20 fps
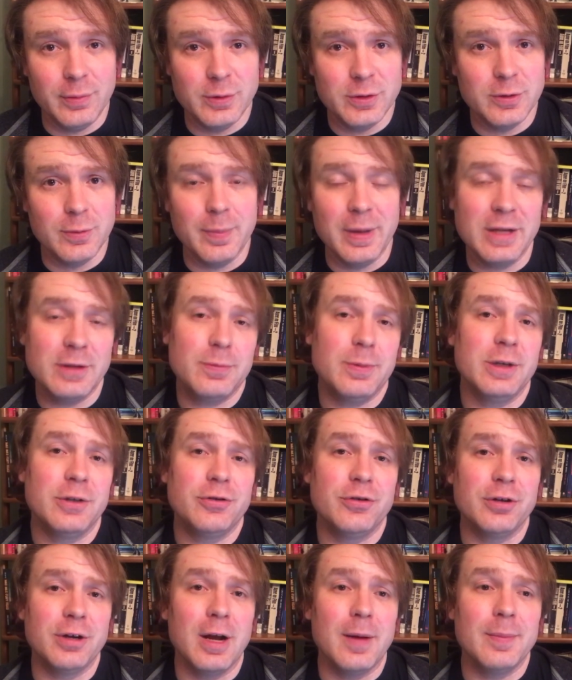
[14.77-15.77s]
It was a Best
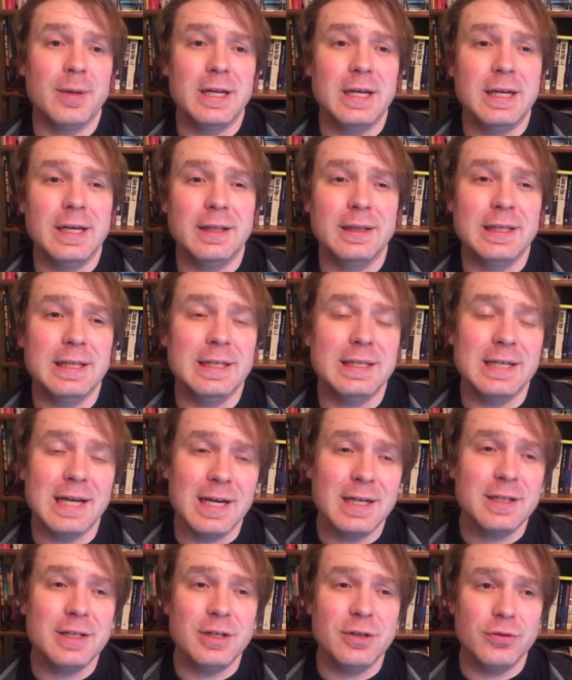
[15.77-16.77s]
Picture nominee in the
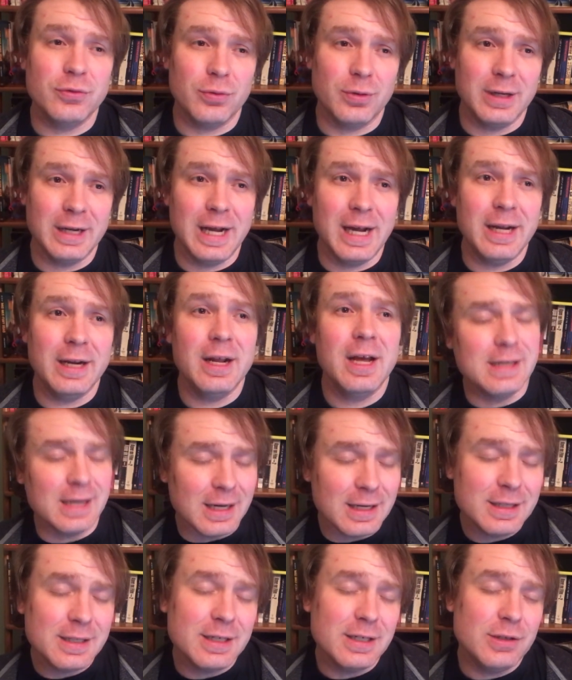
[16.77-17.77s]

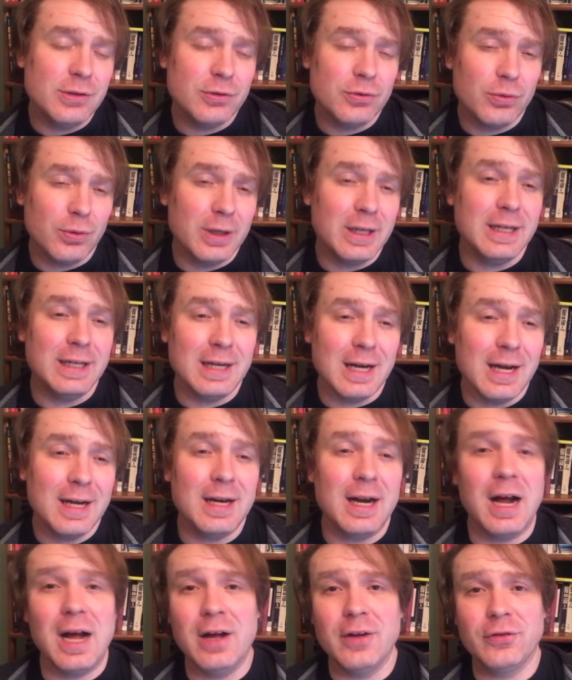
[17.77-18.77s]

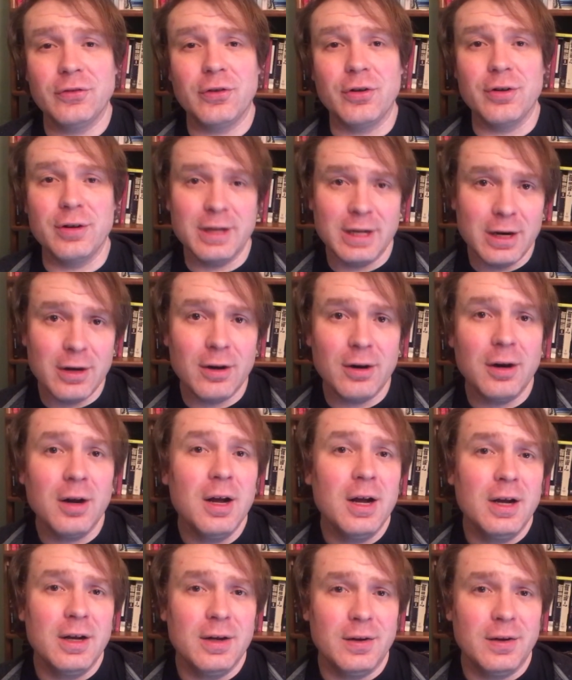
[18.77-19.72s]
1928-1929 Oscar year,